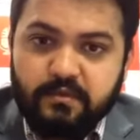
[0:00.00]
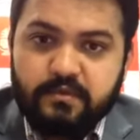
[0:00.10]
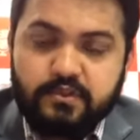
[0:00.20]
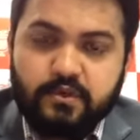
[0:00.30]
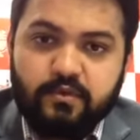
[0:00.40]

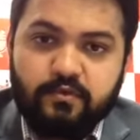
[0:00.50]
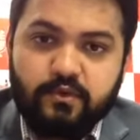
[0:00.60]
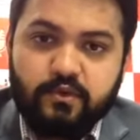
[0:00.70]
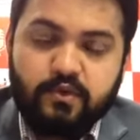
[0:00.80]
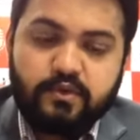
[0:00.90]
So for
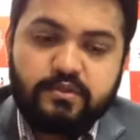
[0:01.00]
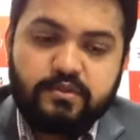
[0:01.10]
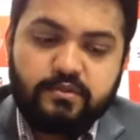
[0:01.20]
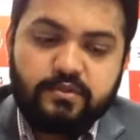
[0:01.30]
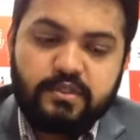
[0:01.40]
those
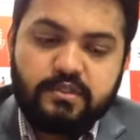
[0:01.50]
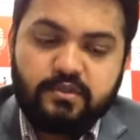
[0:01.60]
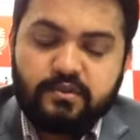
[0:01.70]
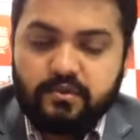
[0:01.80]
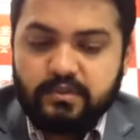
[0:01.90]
students
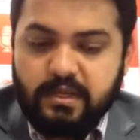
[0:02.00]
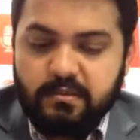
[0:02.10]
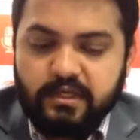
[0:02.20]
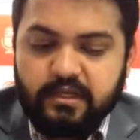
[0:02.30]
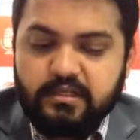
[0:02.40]
or those
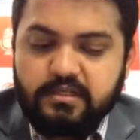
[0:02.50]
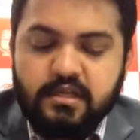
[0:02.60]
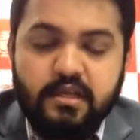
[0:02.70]
applicants,